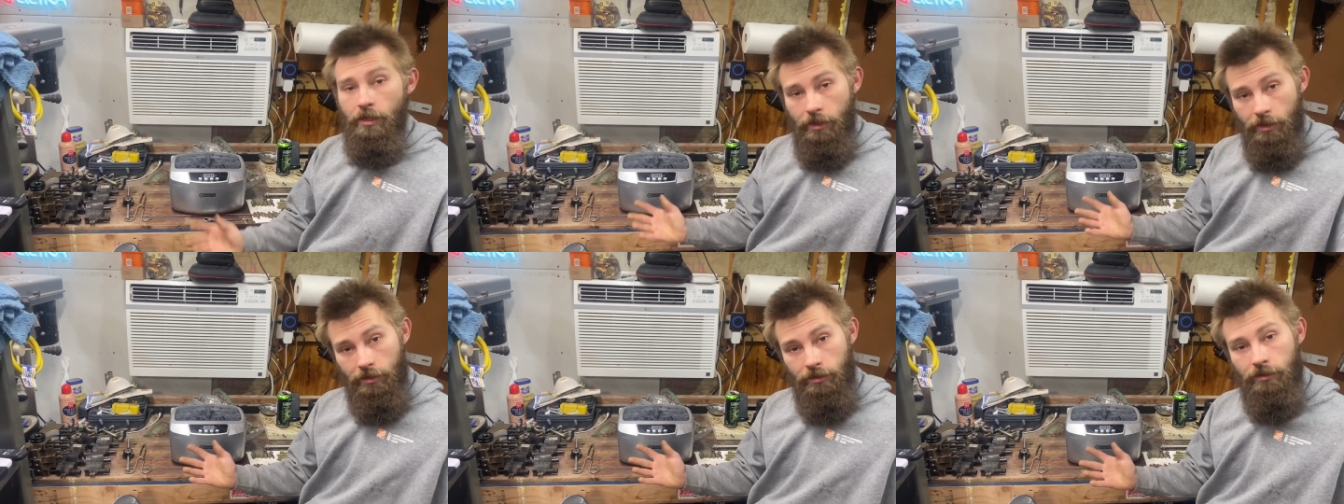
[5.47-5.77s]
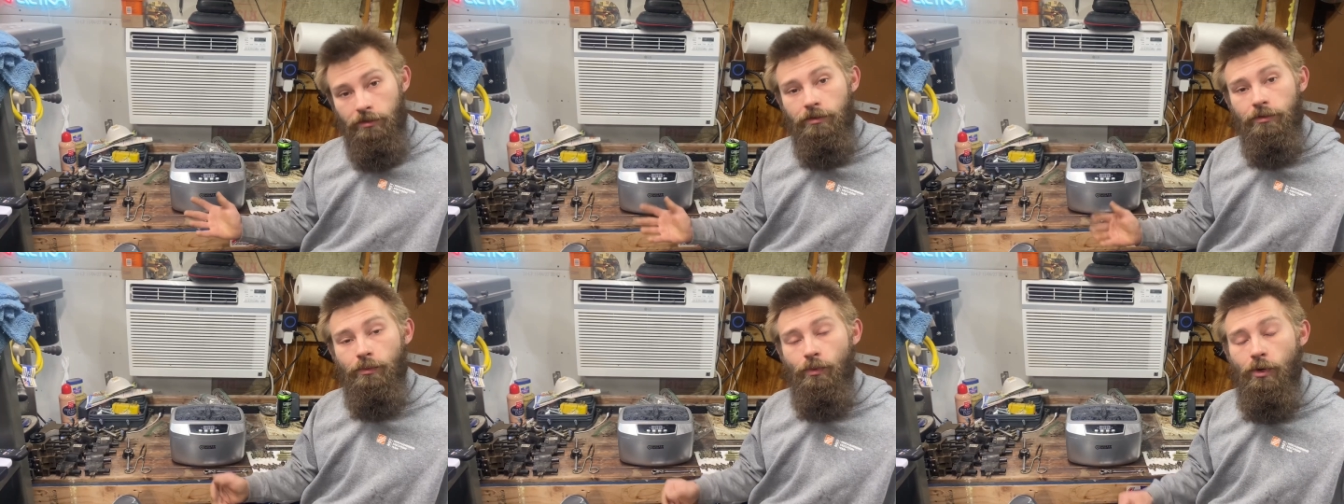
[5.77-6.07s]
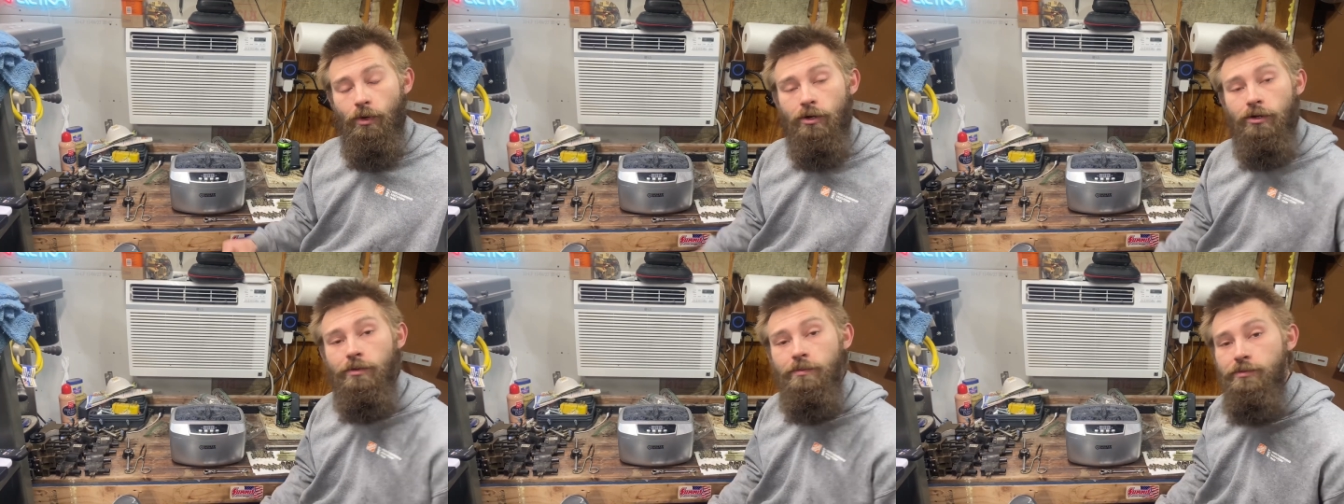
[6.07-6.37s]
Hey,
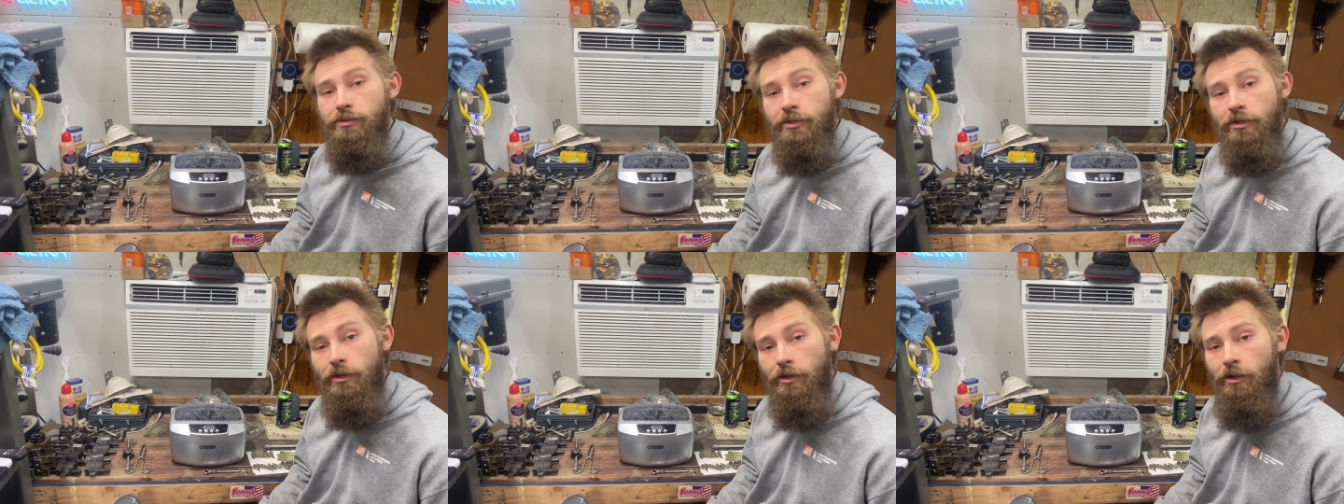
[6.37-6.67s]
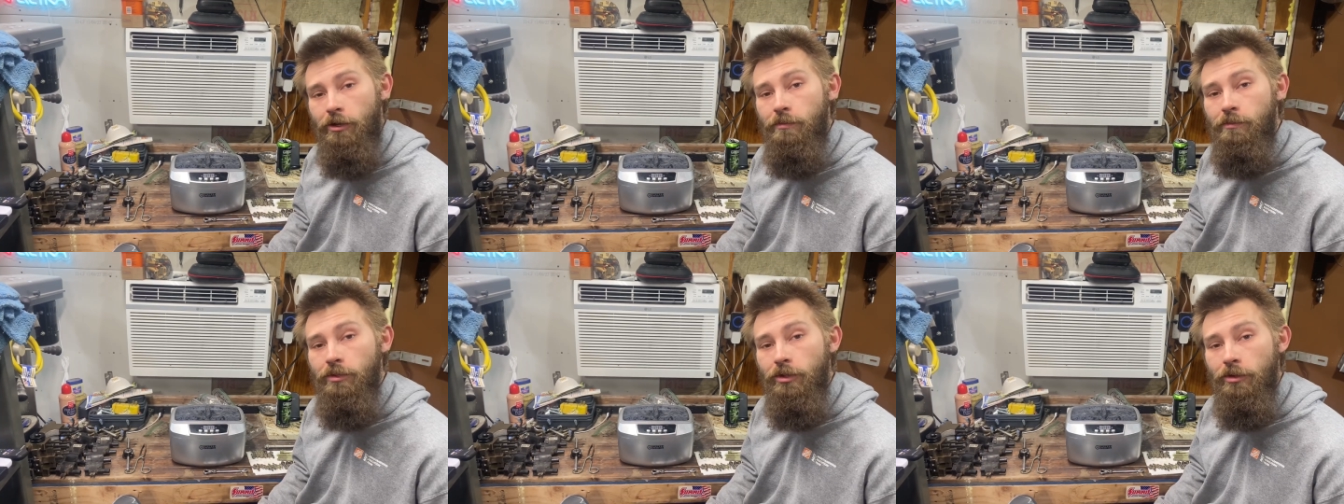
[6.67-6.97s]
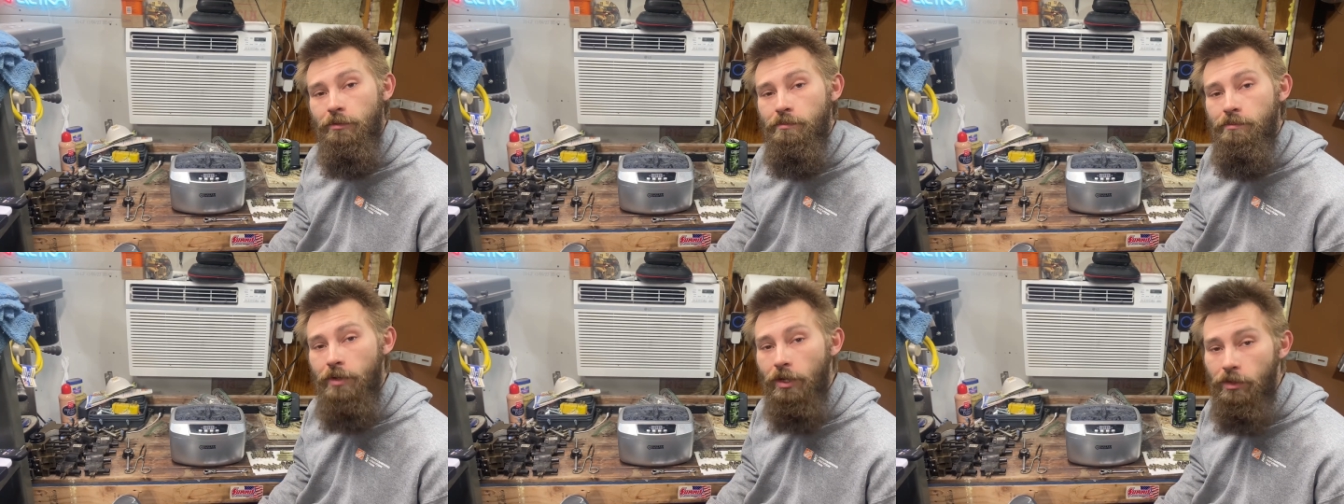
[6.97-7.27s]
welcome to the humble
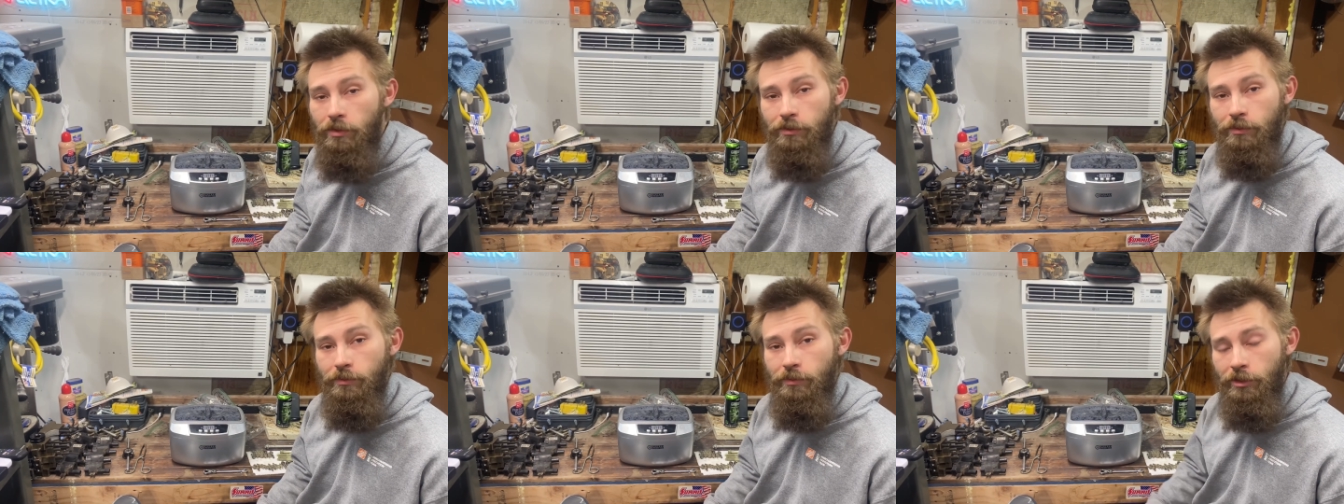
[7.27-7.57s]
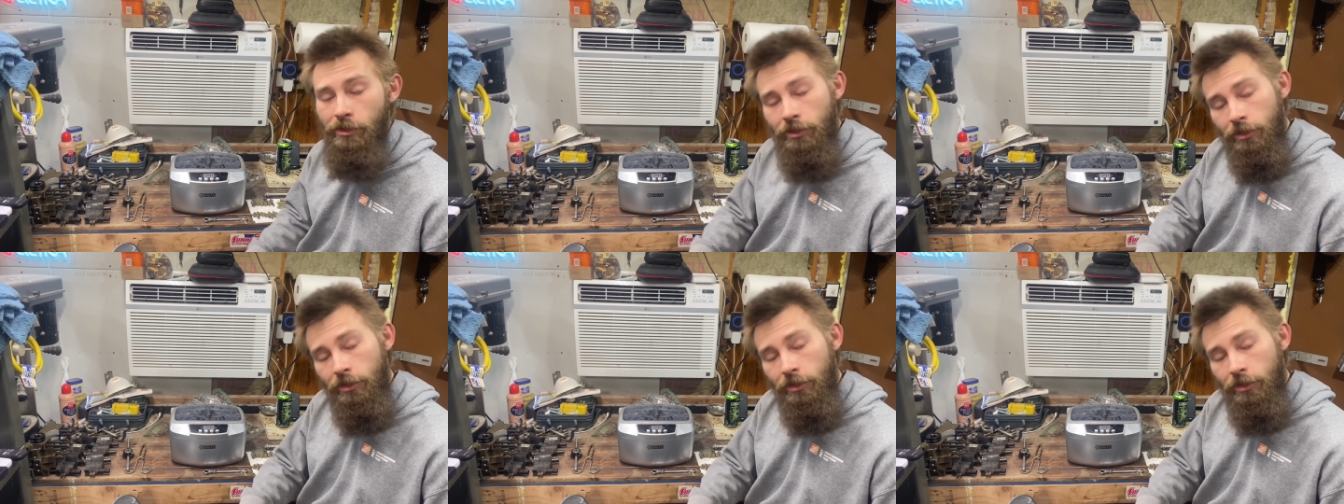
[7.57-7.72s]
abode.